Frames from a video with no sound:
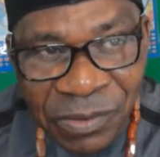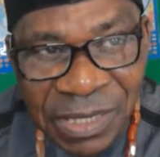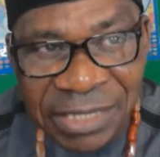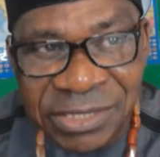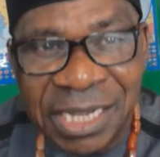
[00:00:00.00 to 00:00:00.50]

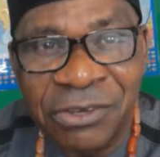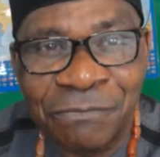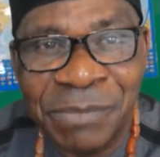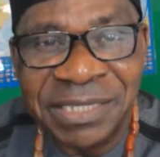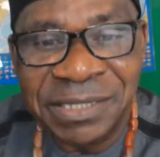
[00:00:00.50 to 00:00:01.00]
Nigerian
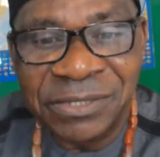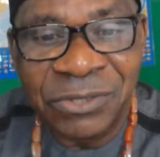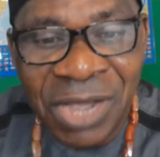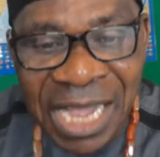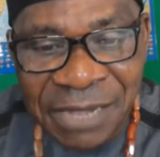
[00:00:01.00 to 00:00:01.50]
government
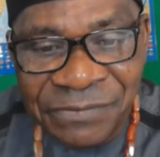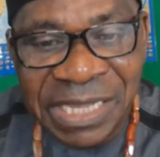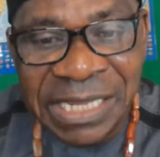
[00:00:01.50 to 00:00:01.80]
don't have